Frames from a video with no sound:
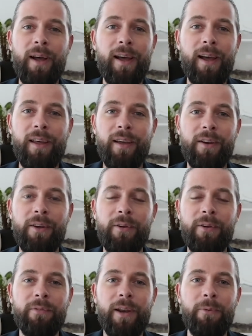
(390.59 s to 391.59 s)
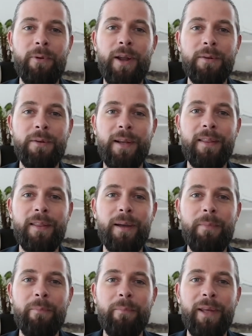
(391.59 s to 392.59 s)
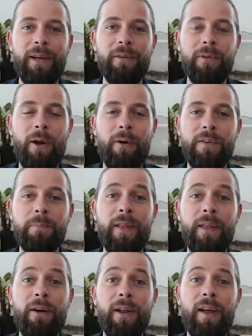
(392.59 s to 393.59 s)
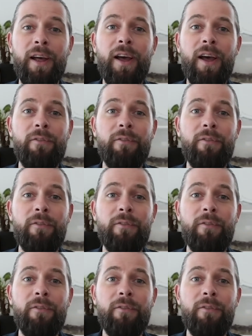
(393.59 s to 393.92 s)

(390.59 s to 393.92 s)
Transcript: I don't know if anyone knows anything about being a florist, but there are